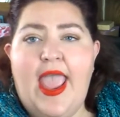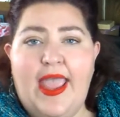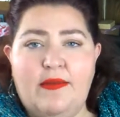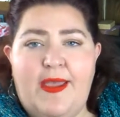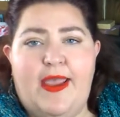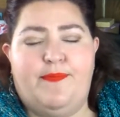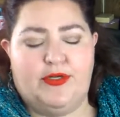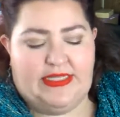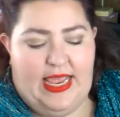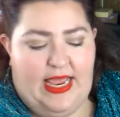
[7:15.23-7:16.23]
and
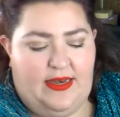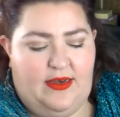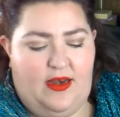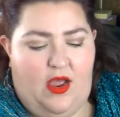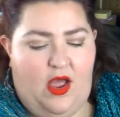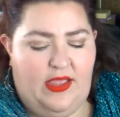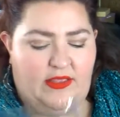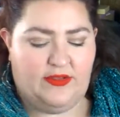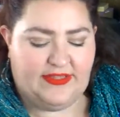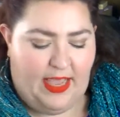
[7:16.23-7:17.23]
papers in
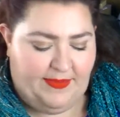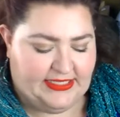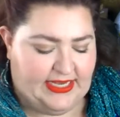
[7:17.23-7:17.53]
those cubbies.